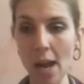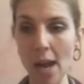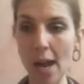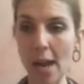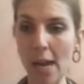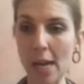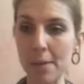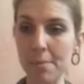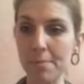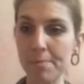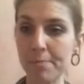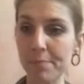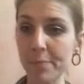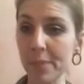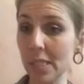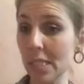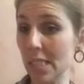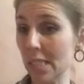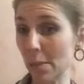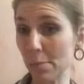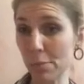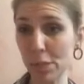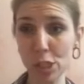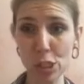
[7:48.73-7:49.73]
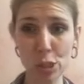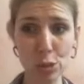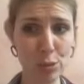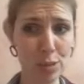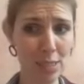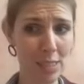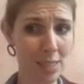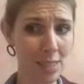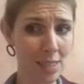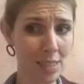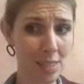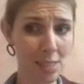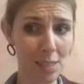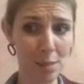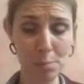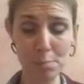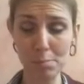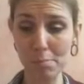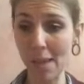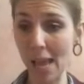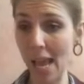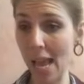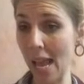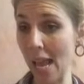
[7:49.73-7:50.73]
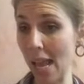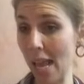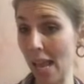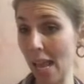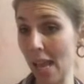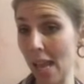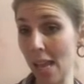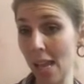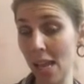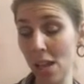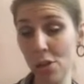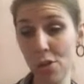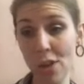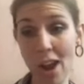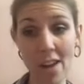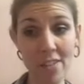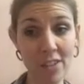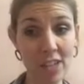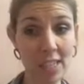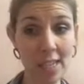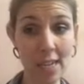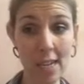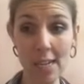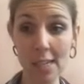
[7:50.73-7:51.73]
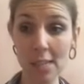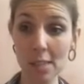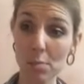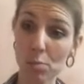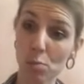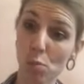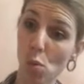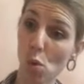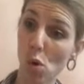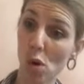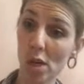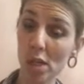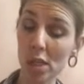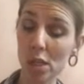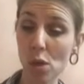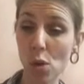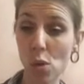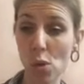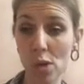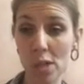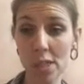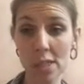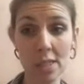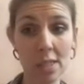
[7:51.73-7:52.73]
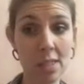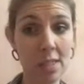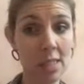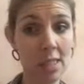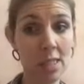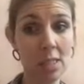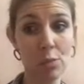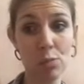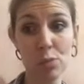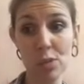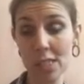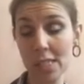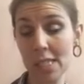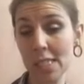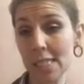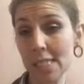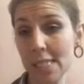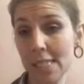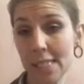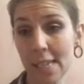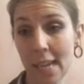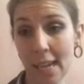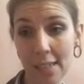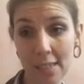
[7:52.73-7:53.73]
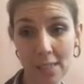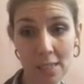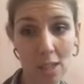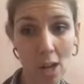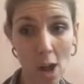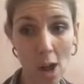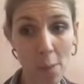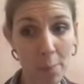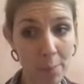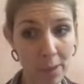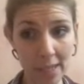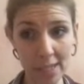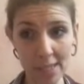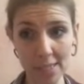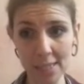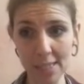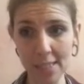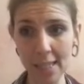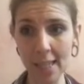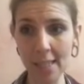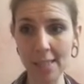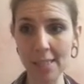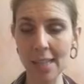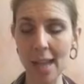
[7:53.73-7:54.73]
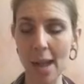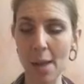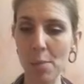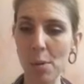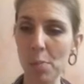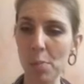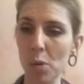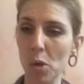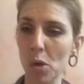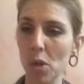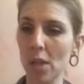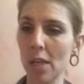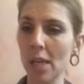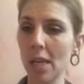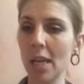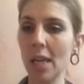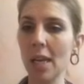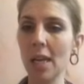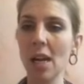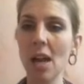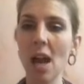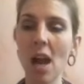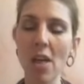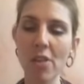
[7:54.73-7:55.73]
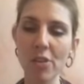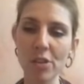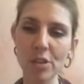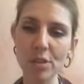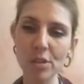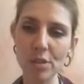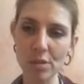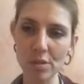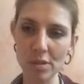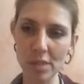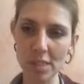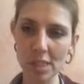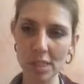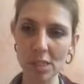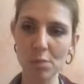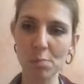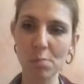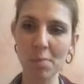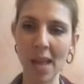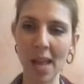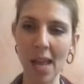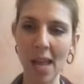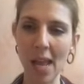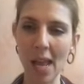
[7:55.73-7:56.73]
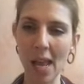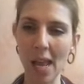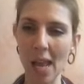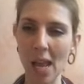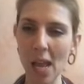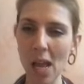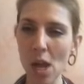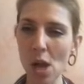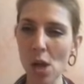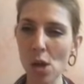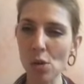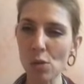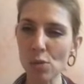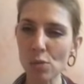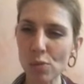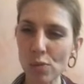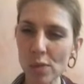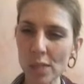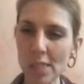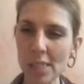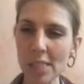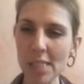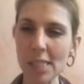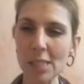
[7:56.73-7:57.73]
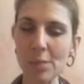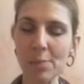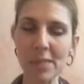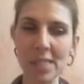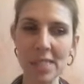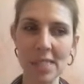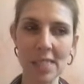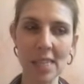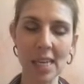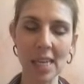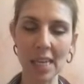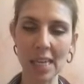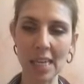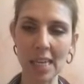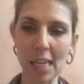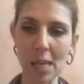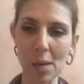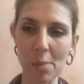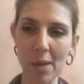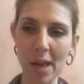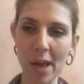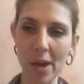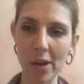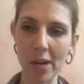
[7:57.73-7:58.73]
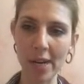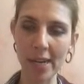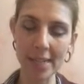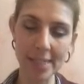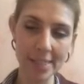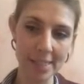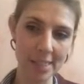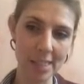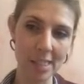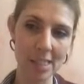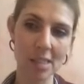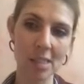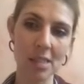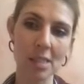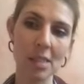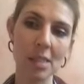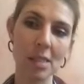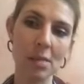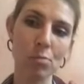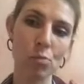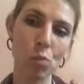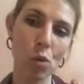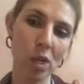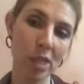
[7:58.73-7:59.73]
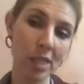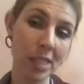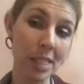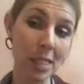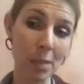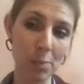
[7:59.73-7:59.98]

some students may gravitate more towards the really intense topics like cyberbullying, and other students may really be thinking about it in more